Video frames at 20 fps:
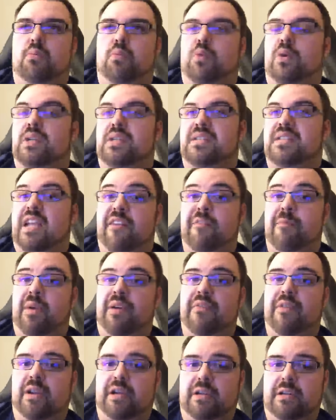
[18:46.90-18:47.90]
saved
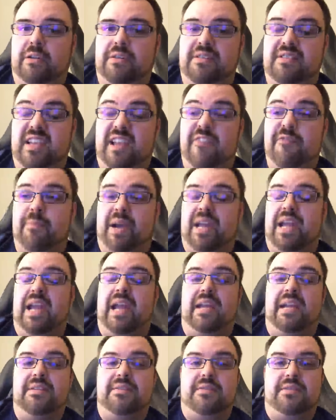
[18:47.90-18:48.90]
my
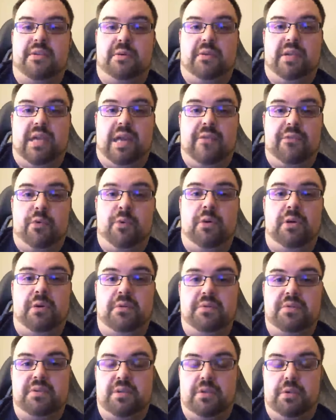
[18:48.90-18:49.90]
ass. So to everyone
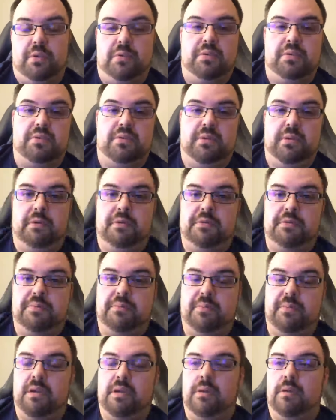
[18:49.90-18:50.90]
who's
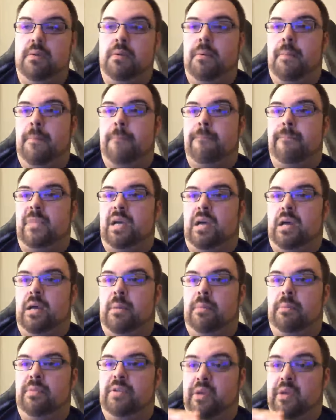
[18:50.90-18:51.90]

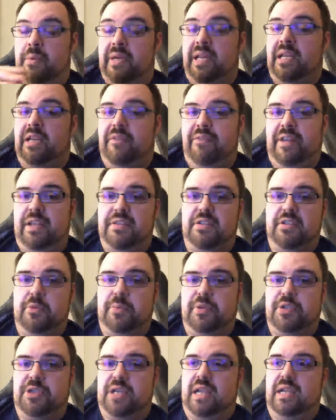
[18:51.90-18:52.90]
donated via
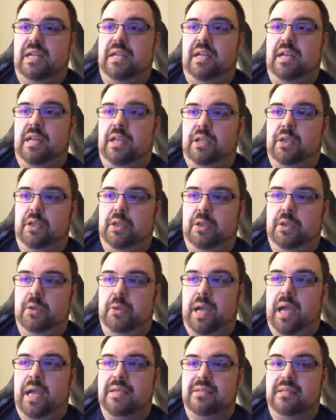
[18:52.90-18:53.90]
Super Chat, you
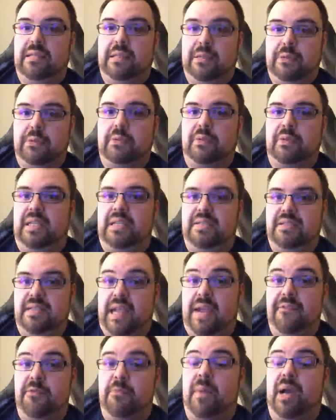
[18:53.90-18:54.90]
guys literally
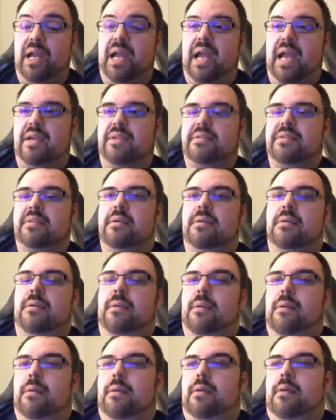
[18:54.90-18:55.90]
saved my ass
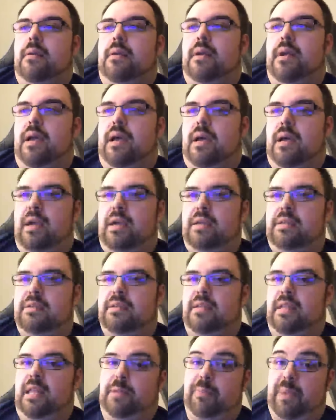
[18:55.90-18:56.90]
to
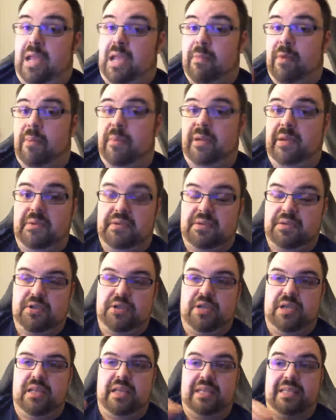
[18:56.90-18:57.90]
like pay my bills and
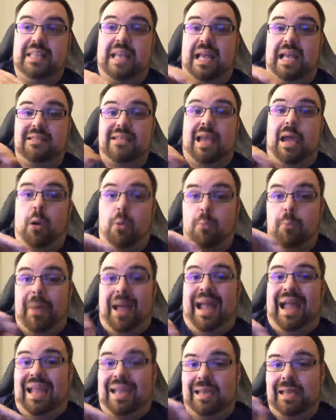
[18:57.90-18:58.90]
shit. Like, that's how
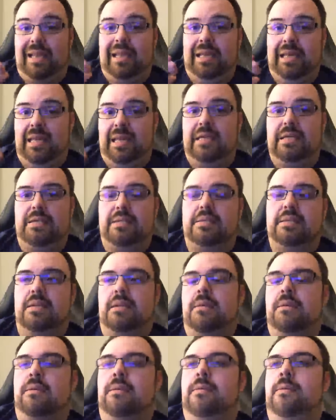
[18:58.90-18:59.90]
bad it is.
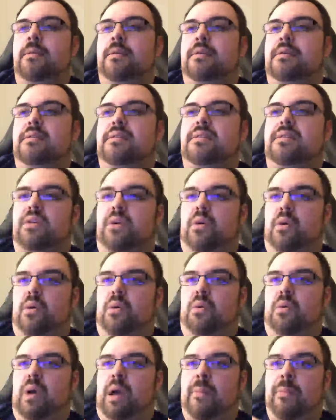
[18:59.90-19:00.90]

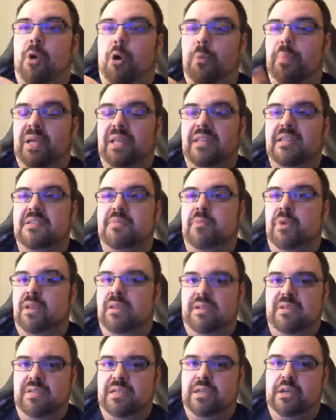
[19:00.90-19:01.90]
So I'm hoping this
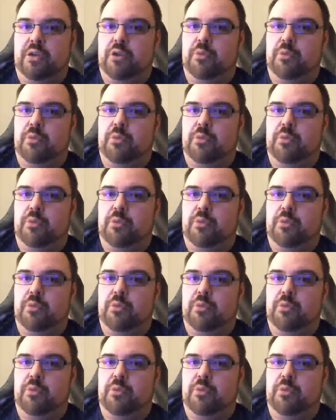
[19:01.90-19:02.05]
month is going to do